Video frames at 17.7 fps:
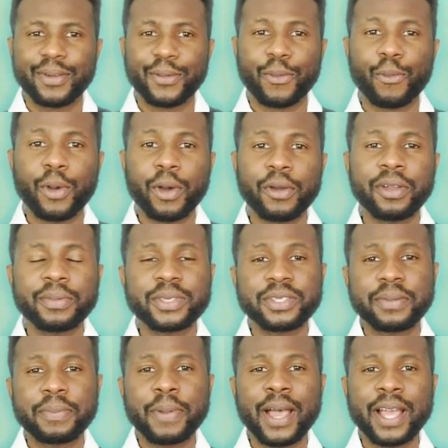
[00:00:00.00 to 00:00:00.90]
Welcome
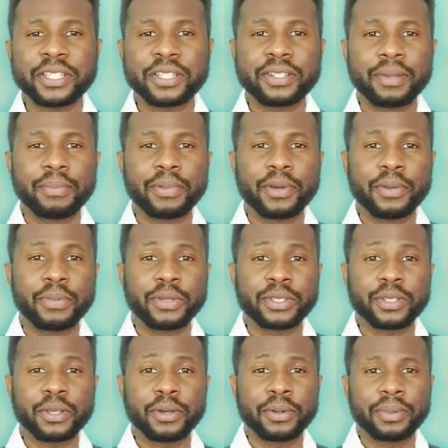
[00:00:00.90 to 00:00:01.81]
to the Passion and
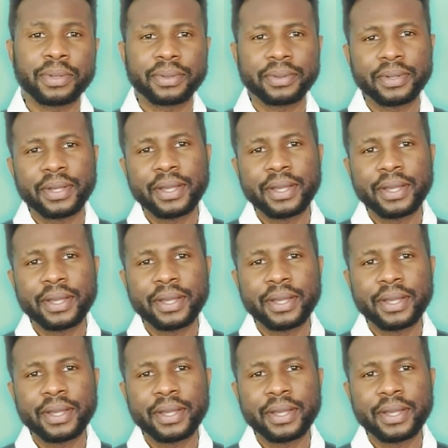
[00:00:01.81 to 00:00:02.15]
Purpose Hub.